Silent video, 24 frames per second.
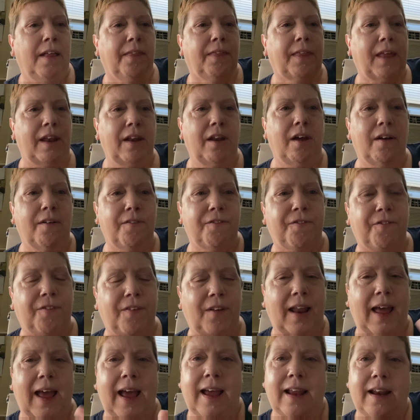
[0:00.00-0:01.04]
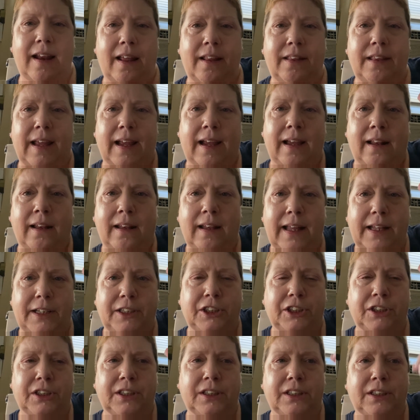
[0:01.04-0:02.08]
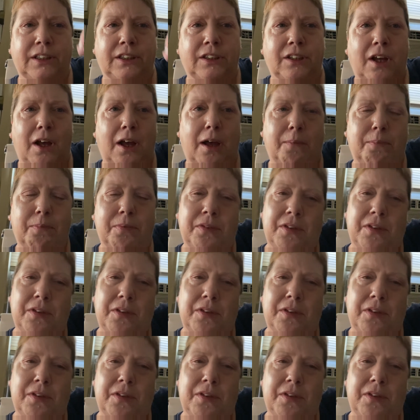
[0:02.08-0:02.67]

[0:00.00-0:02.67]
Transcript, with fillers: they're not flat and they're clenched at the top.